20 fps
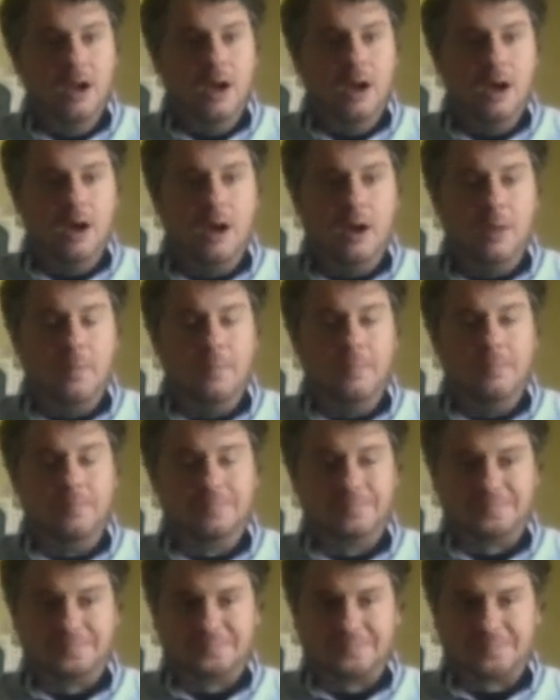
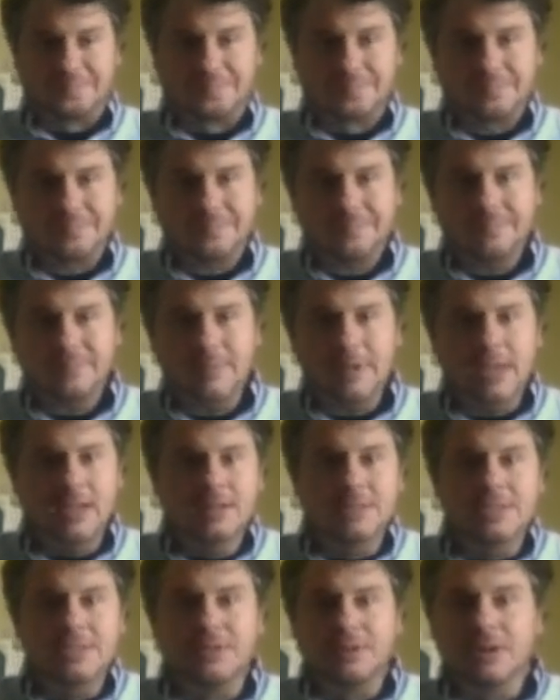
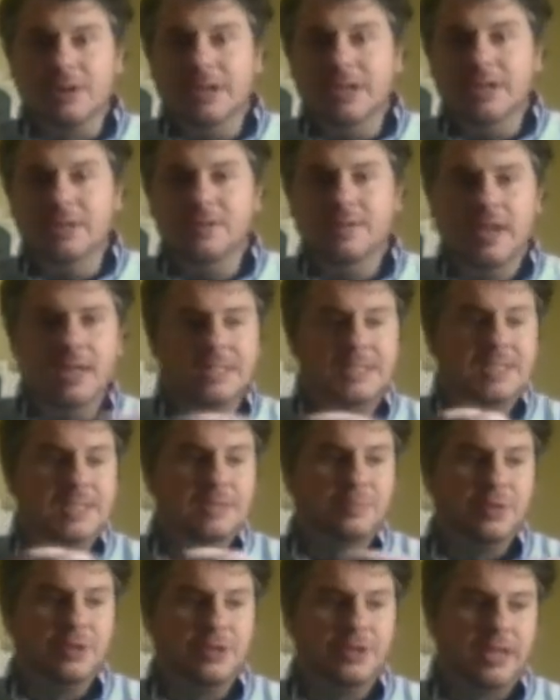And so they're in that
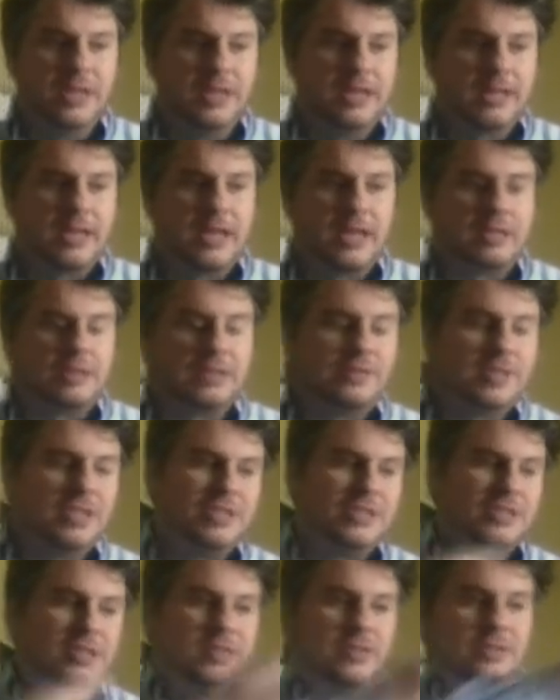sympathetic
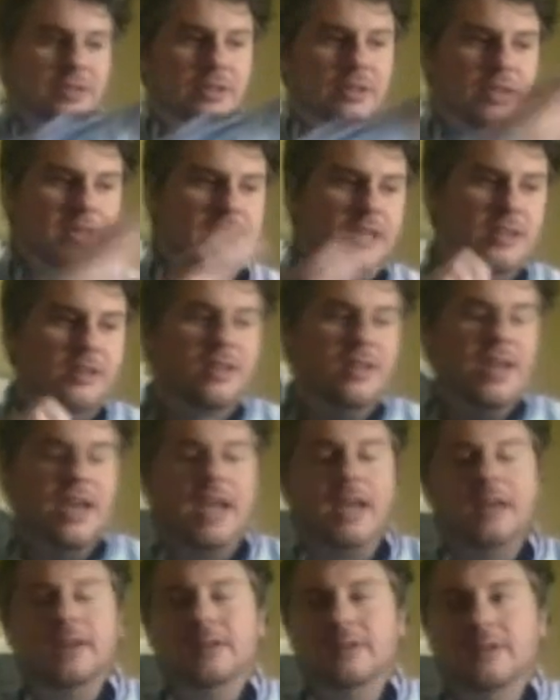activation and they're in
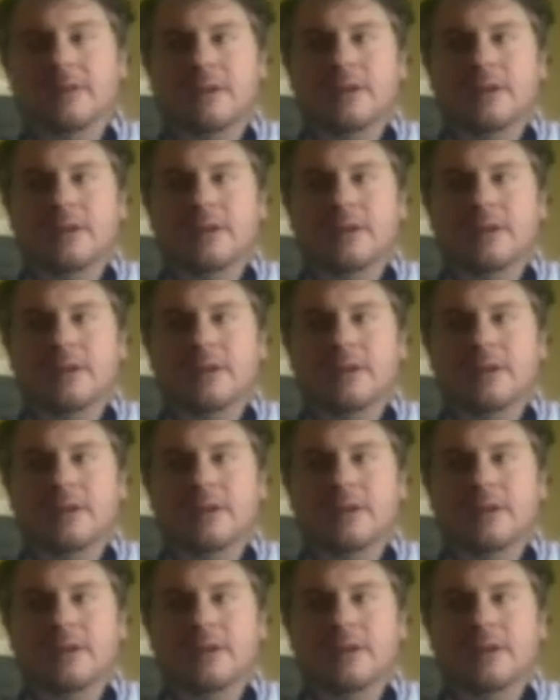that